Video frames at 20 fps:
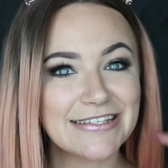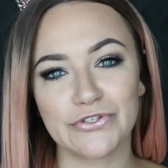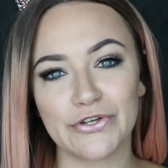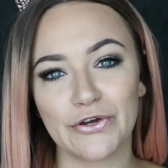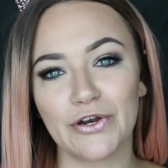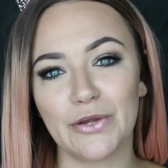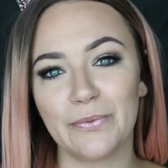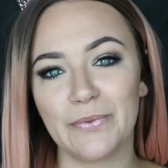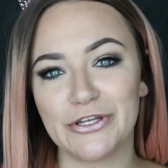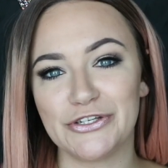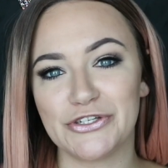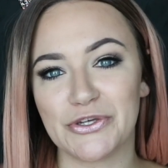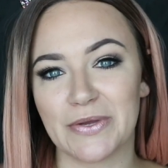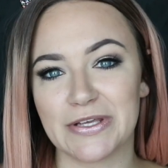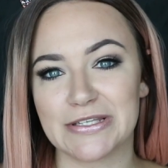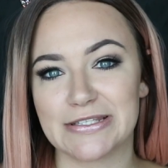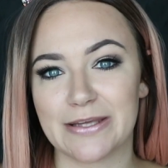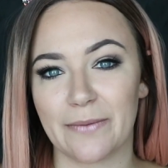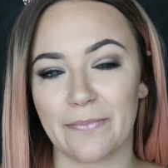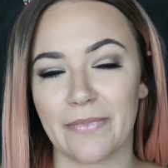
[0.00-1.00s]
I'm also going to be
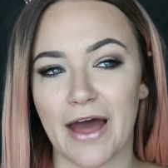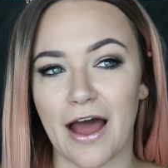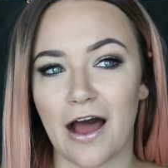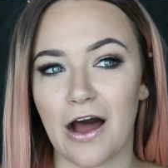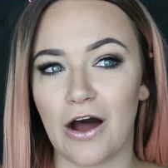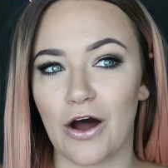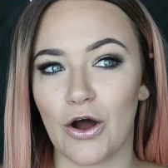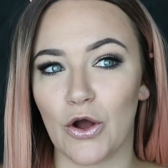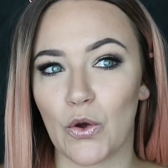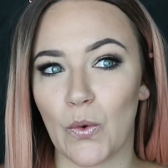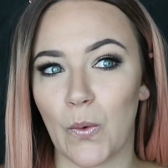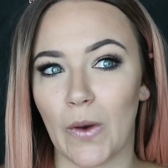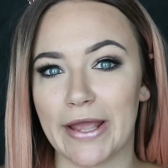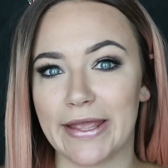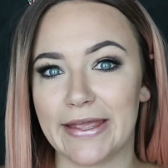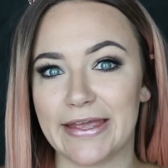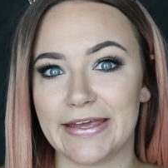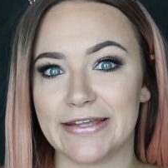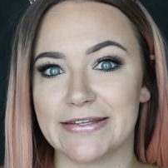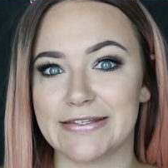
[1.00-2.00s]
doing some that are
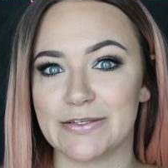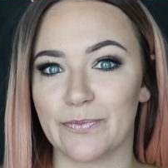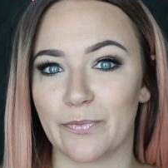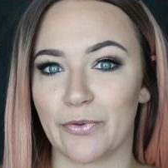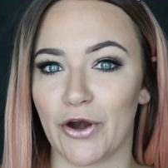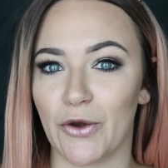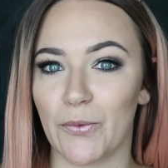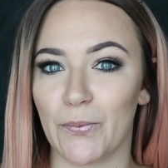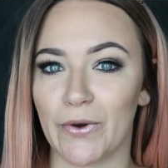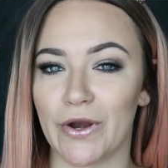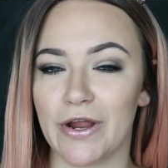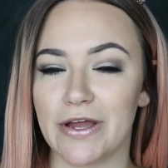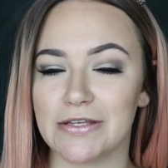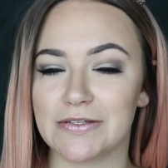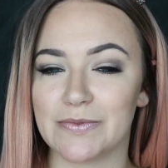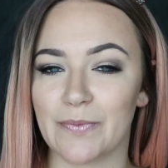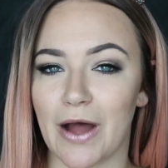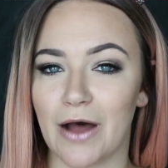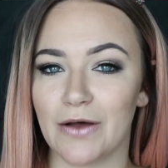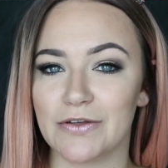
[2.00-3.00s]
quite kids appropriate
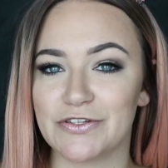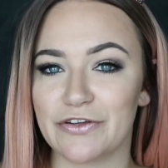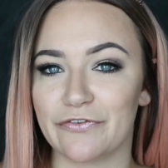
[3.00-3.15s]
as well.